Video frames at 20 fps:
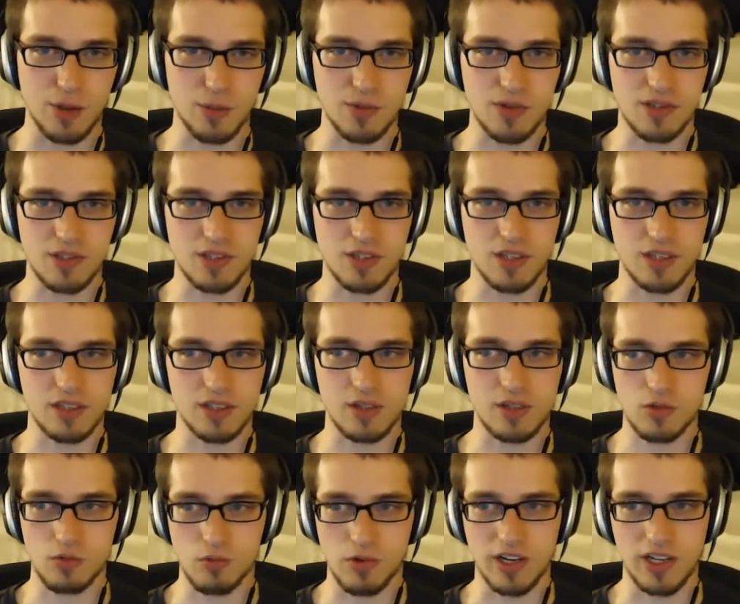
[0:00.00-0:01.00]
I was
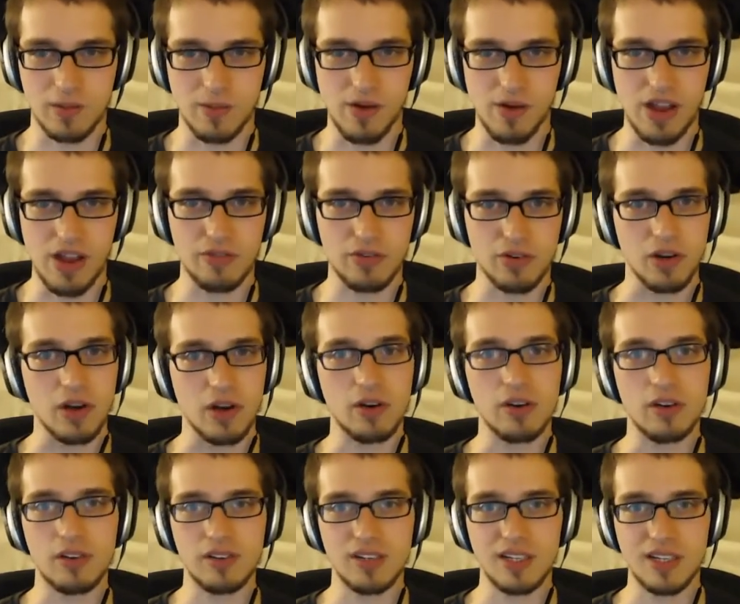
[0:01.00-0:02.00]
writing about
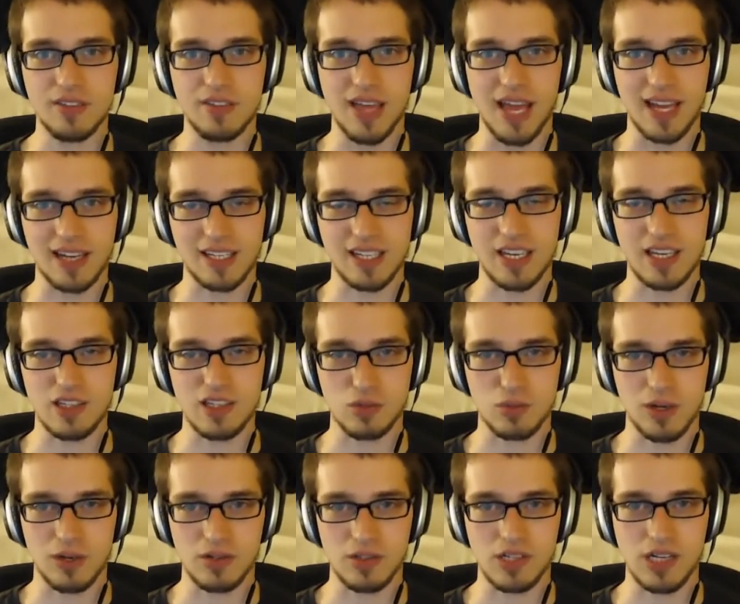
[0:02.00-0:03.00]
Evernote in that case,
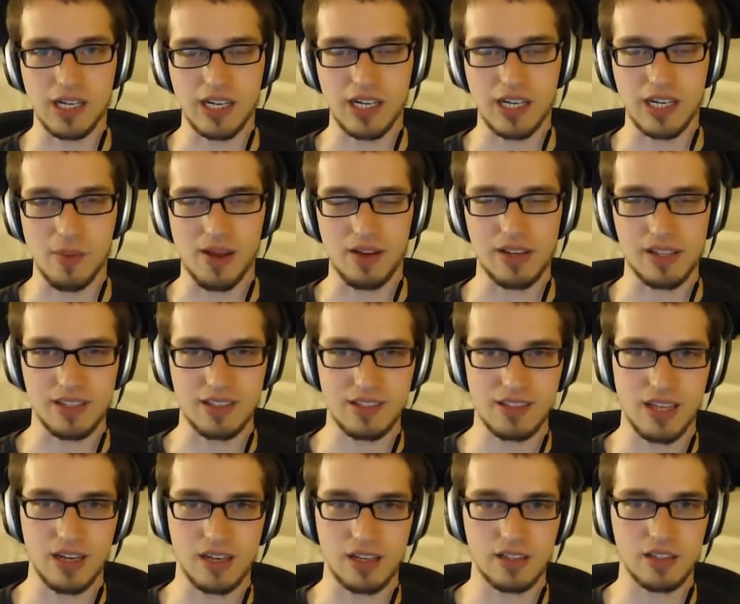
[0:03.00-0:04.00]
where I was talking about
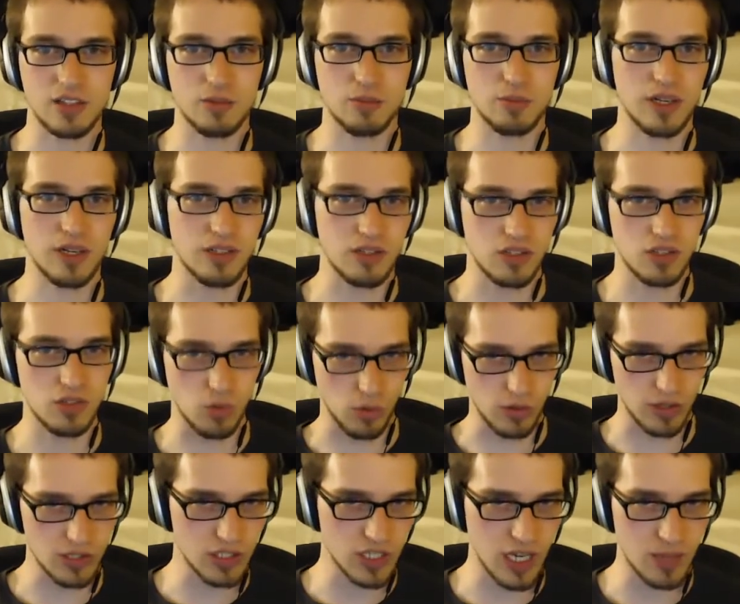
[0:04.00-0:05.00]
extending your brain's
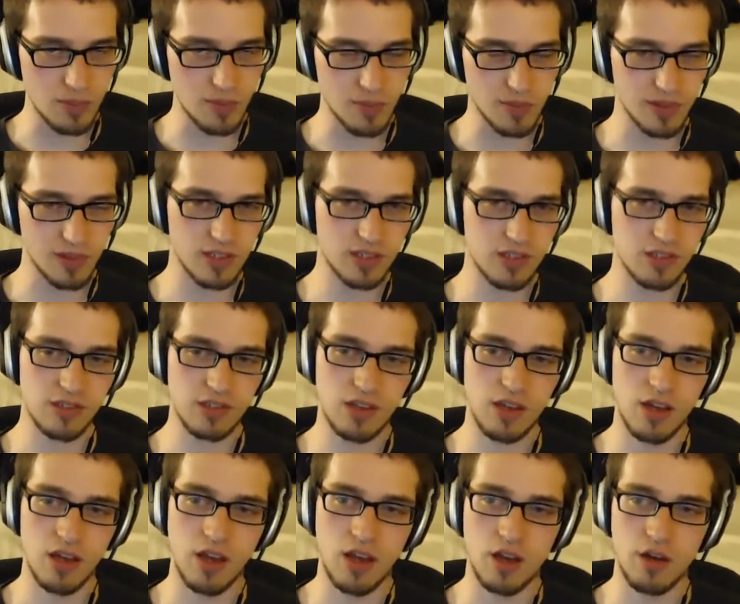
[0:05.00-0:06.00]
storage capabilities.
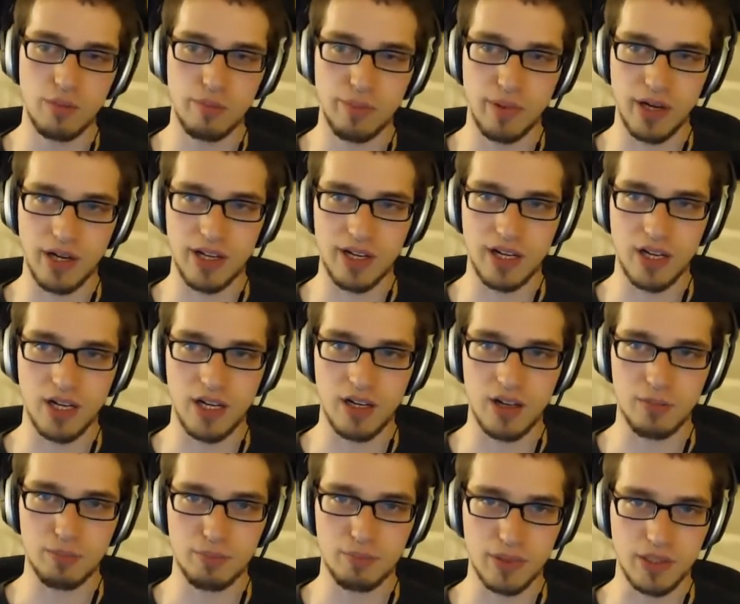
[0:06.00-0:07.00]

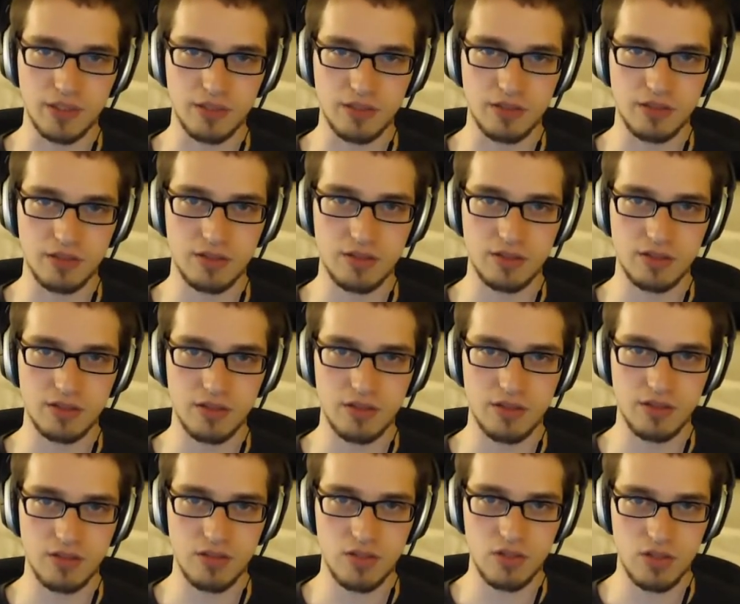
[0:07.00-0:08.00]
But
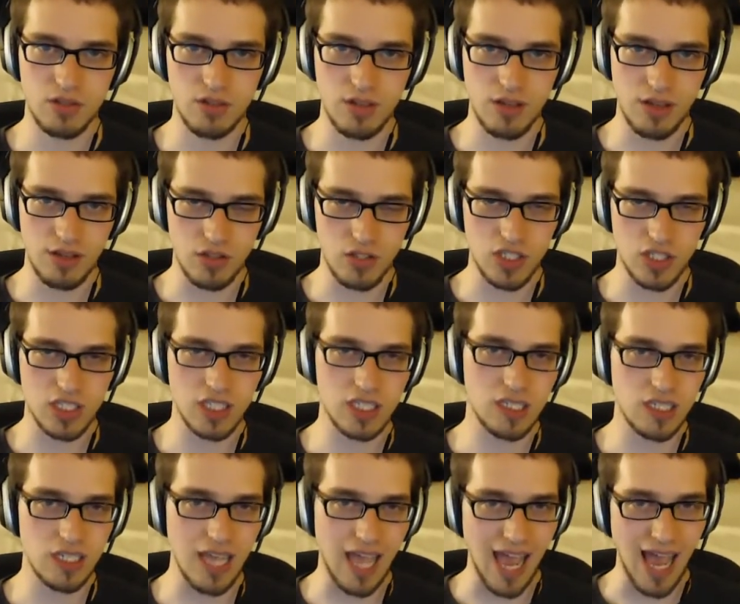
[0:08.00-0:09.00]

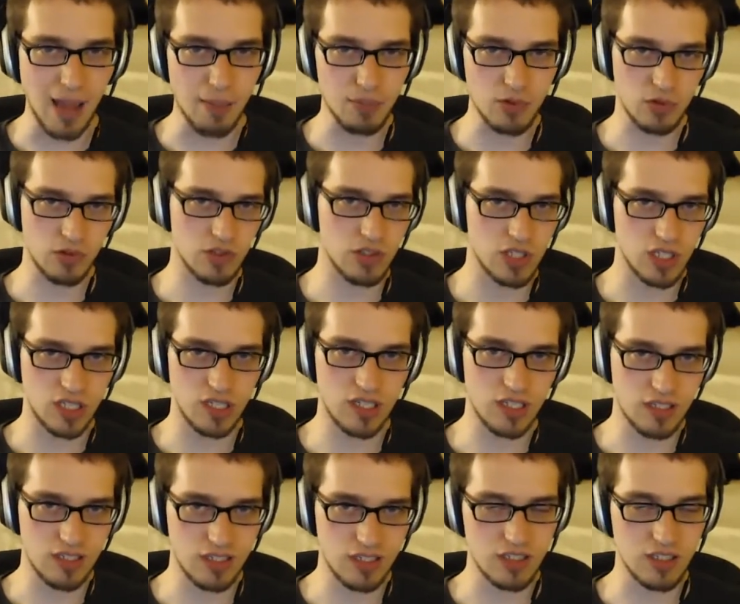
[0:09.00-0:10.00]
GTD apps, or the
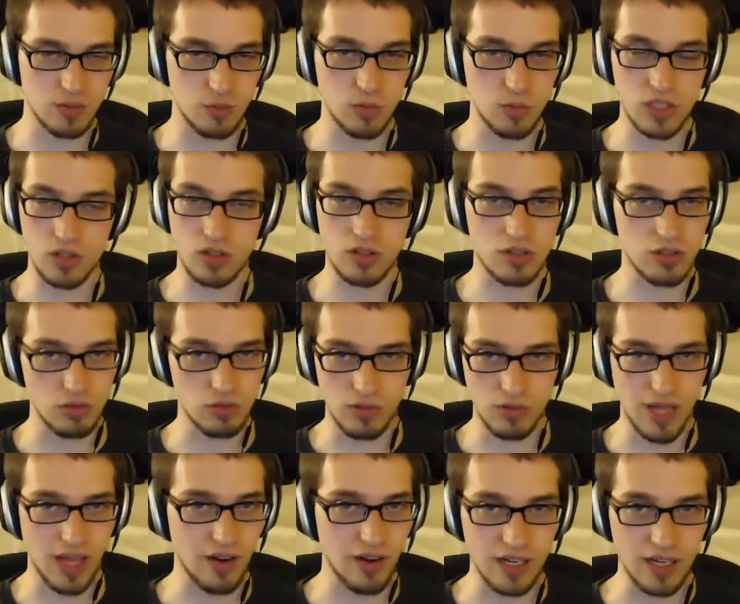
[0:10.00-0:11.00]
GTD system, which you can do
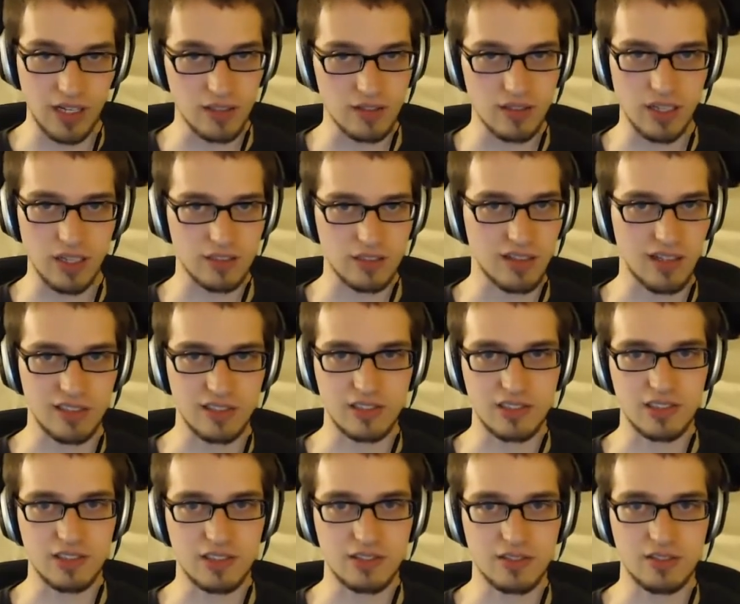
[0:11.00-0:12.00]
without any
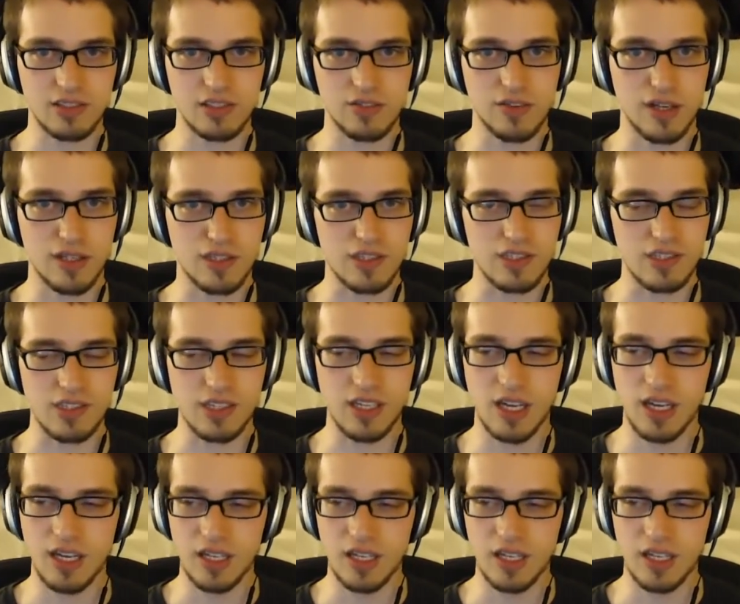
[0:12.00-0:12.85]
technological devices,